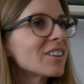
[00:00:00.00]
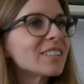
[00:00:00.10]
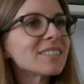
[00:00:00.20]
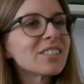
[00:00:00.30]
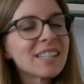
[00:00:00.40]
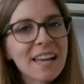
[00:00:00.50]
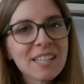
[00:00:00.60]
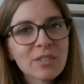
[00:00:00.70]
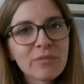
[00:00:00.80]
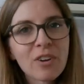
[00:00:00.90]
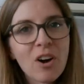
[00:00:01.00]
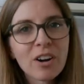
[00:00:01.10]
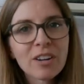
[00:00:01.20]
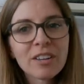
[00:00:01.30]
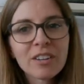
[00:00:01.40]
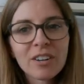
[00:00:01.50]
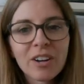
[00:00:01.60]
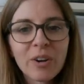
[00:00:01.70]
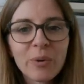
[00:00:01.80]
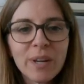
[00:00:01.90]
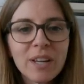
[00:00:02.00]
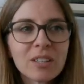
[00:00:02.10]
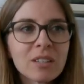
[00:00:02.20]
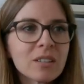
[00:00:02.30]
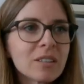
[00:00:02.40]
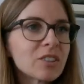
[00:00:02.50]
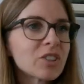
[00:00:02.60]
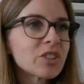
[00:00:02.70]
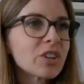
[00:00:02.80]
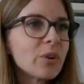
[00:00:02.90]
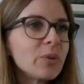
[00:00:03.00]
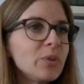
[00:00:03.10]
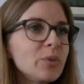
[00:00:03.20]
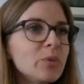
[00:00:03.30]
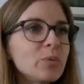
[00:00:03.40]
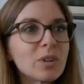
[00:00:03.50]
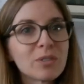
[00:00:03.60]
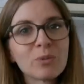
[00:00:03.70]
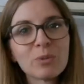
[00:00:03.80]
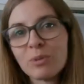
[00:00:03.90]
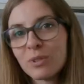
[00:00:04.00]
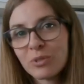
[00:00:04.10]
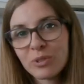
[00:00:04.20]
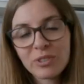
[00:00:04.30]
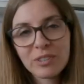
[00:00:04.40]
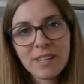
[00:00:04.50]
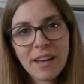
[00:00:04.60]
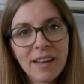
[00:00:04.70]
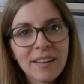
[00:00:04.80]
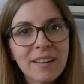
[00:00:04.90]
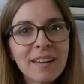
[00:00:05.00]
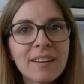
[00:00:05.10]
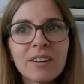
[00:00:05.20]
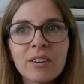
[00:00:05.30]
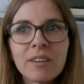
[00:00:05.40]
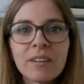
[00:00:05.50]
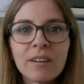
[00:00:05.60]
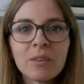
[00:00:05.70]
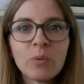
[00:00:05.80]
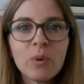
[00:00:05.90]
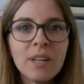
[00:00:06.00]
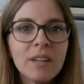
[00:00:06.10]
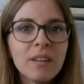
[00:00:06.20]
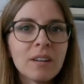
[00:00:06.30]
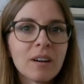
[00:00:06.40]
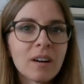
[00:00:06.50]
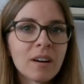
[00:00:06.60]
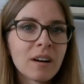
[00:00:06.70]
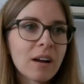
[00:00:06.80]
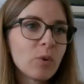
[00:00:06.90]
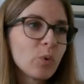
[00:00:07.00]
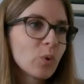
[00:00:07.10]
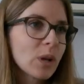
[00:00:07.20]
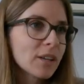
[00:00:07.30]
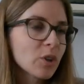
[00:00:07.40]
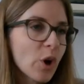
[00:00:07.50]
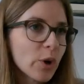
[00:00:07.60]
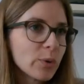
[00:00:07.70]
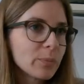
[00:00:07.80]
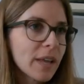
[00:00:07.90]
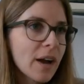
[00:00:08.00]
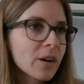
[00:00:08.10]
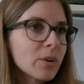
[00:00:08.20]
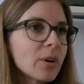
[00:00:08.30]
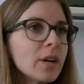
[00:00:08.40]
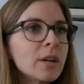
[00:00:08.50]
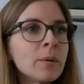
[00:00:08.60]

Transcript: So in today's vlog, we're gonna show you what we will do today. We are all at home now.